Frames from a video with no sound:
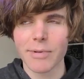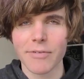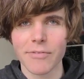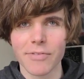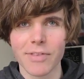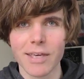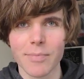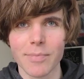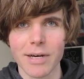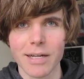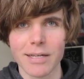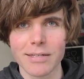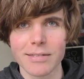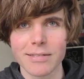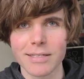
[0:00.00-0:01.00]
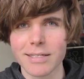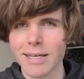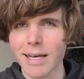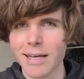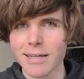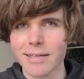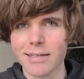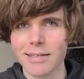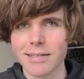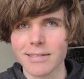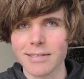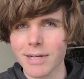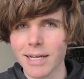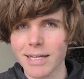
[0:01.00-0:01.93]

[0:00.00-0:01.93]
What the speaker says: I mean, if you think about it, it kind of is,